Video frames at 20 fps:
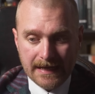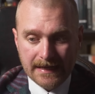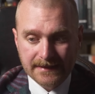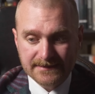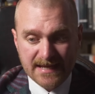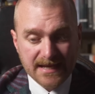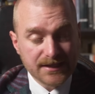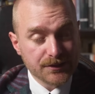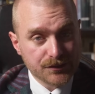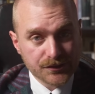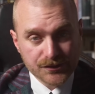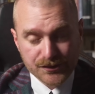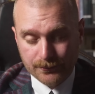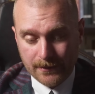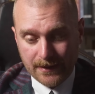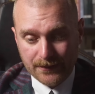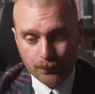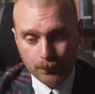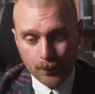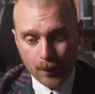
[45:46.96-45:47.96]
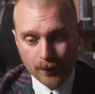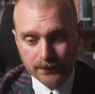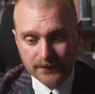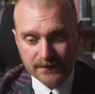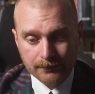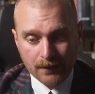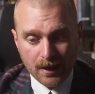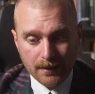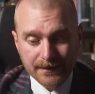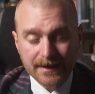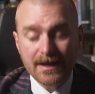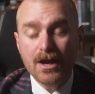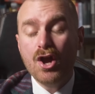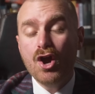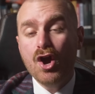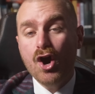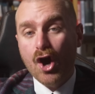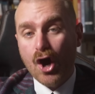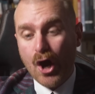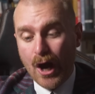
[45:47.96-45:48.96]
tensions around the world at the moment?
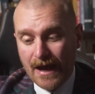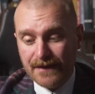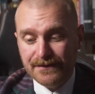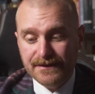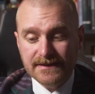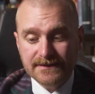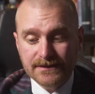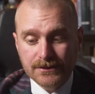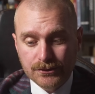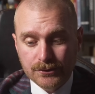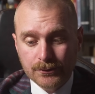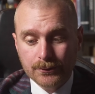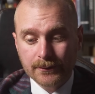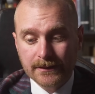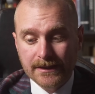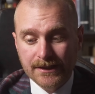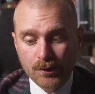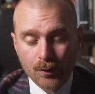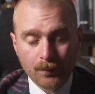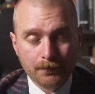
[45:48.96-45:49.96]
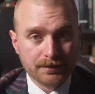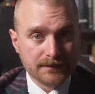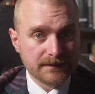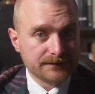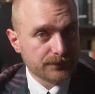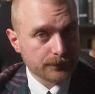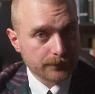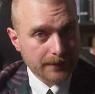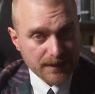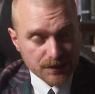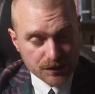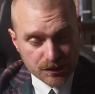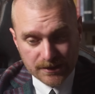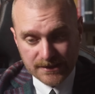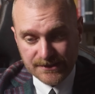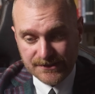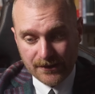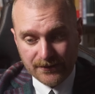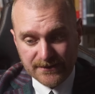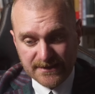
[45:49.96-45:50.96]
I think the nuclear non-proliferation
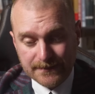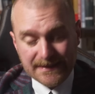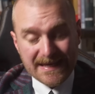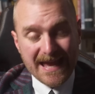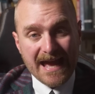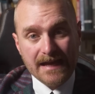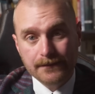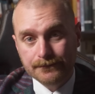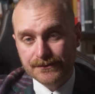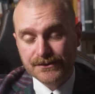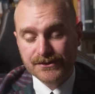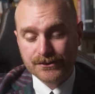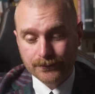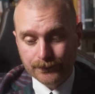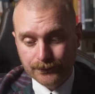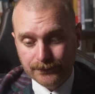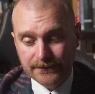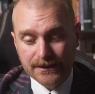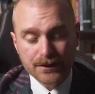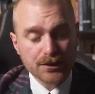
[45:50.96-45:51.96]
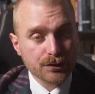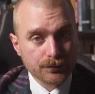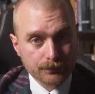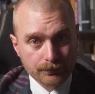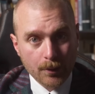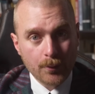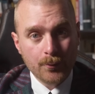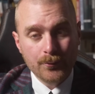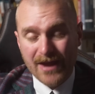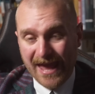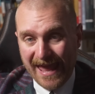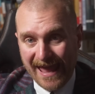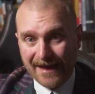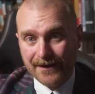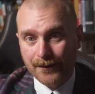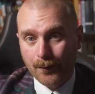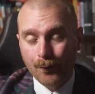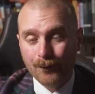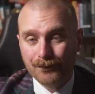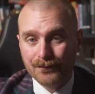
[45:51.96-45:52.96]
is going to be absolutely thrown
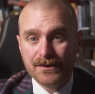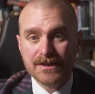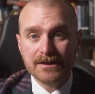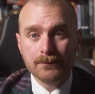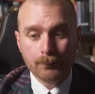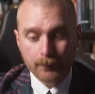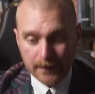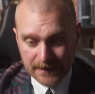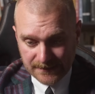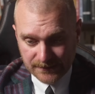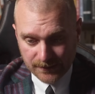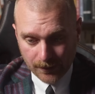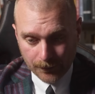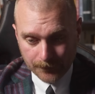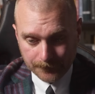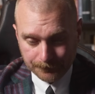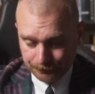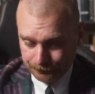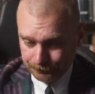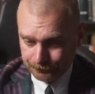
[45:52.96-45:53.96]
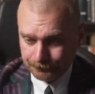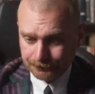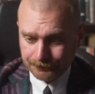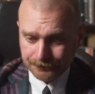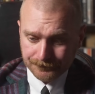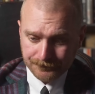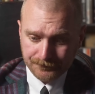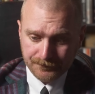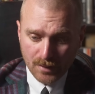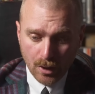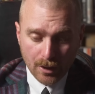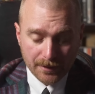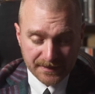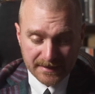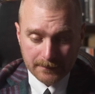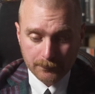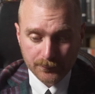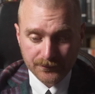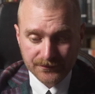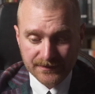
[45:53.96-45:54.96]
out of the window. I
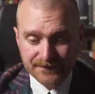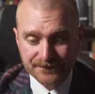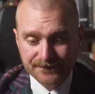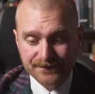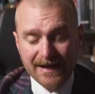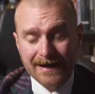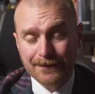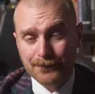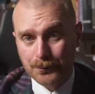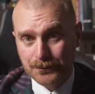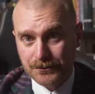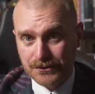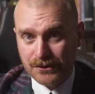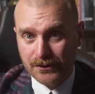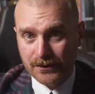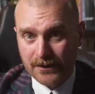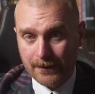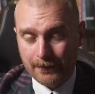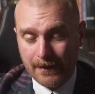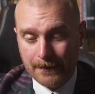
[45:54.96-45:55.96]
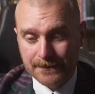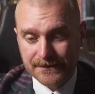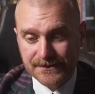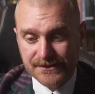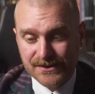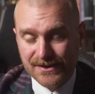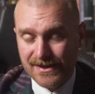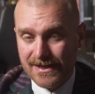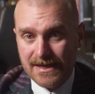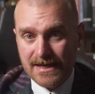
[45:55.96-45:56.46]
think we'll see far more nuclear weapons